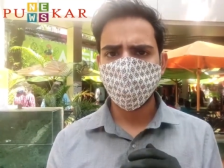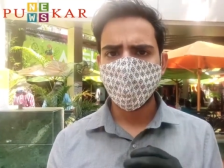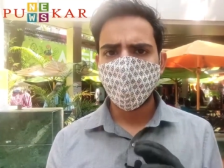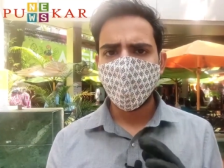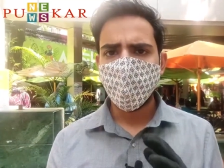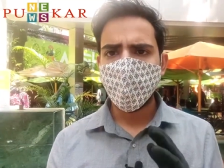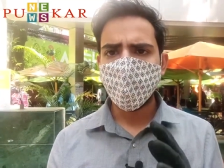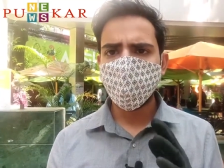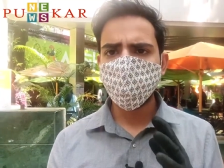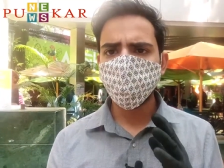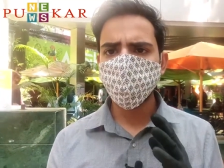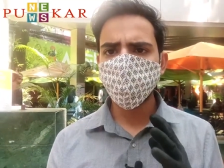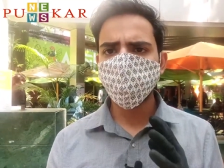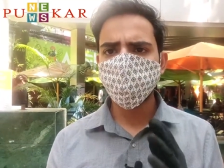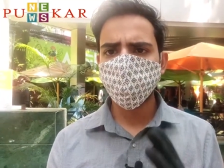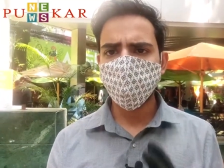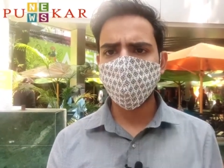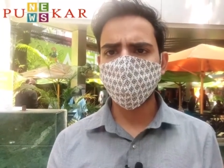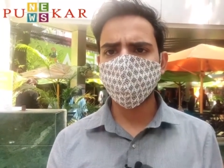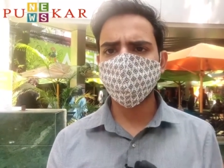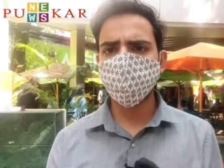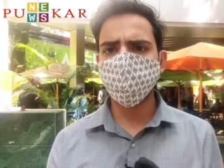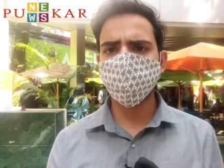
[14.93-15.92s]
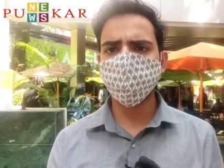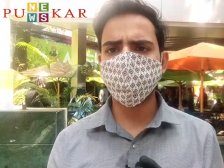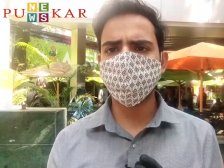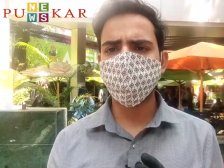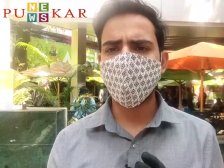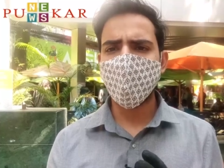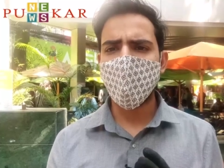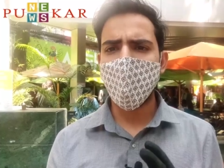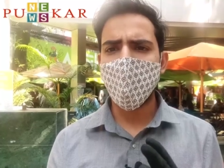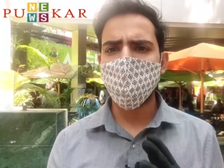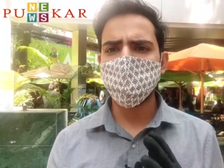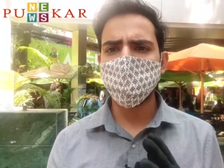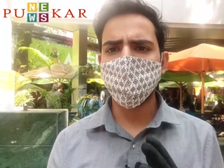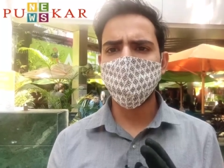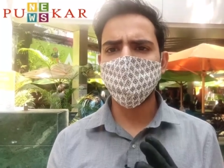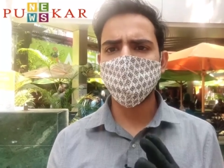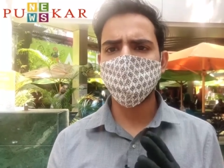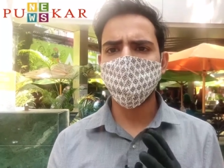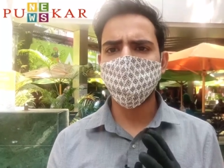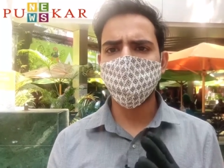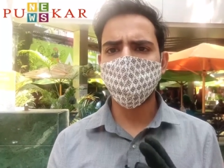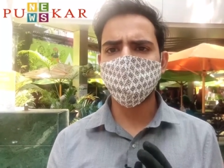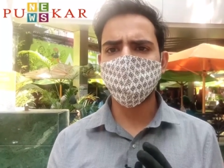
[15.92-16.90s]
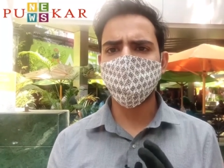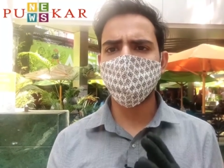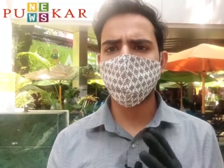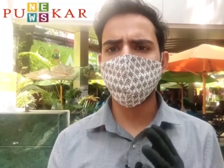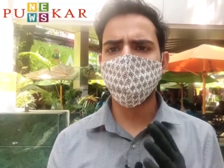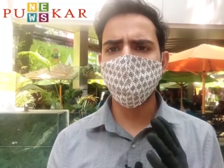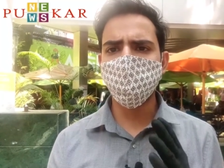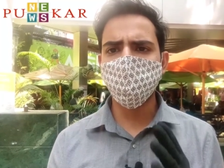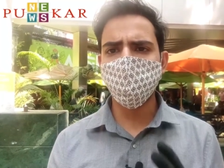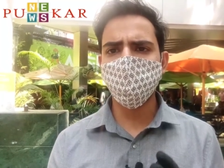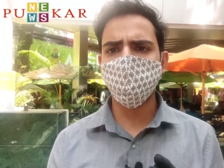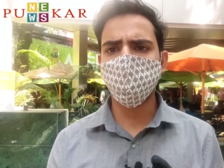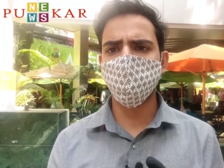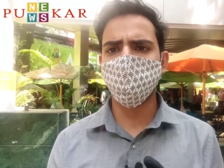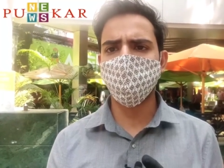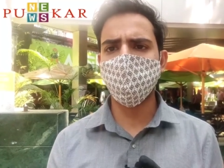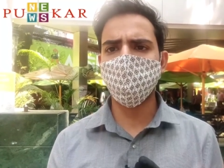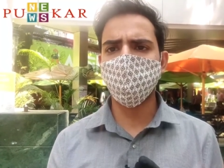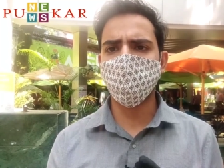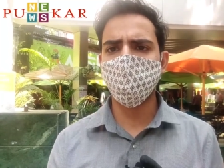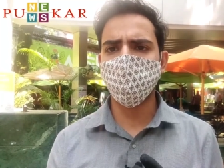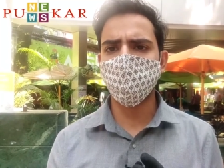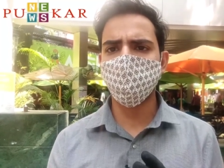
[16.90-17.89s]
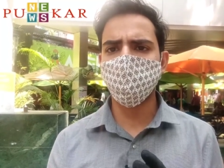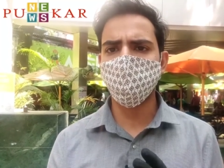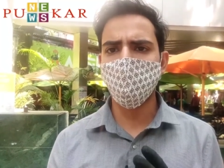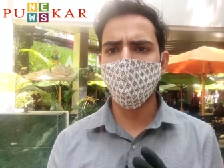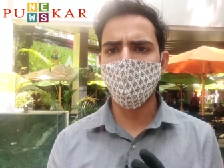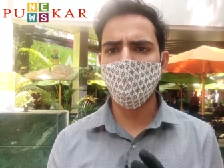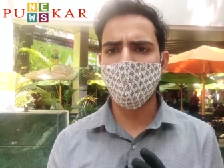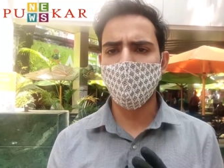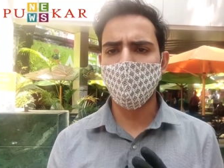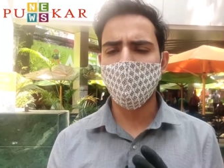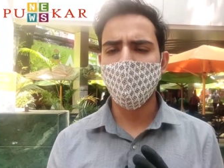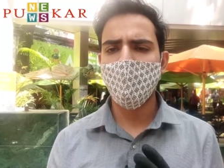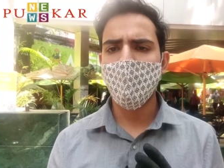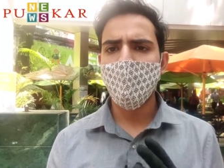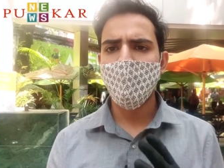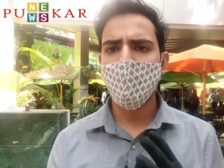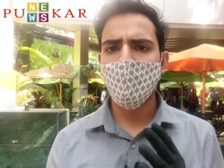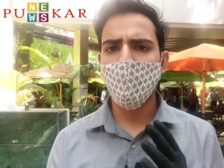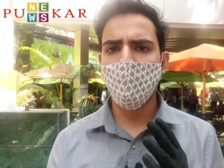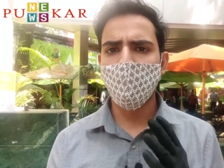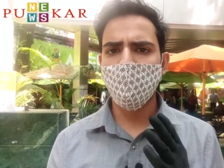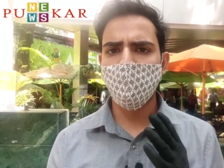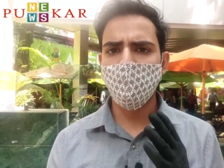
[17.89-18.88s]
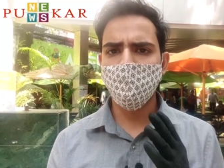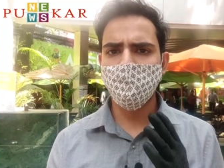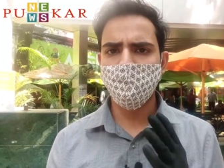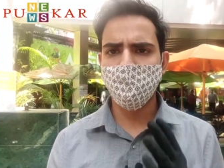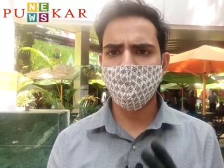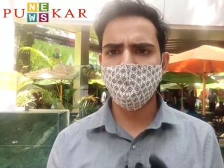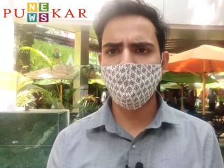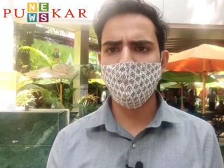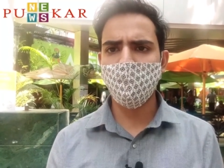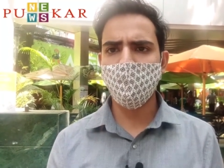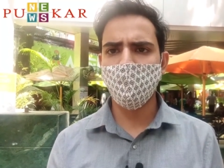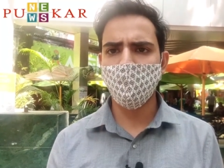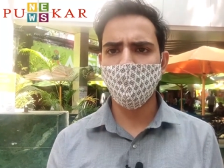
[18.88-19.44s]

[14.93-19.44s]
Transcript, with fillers: And to check this, I'm at one of the busiest streets in Pune called SFC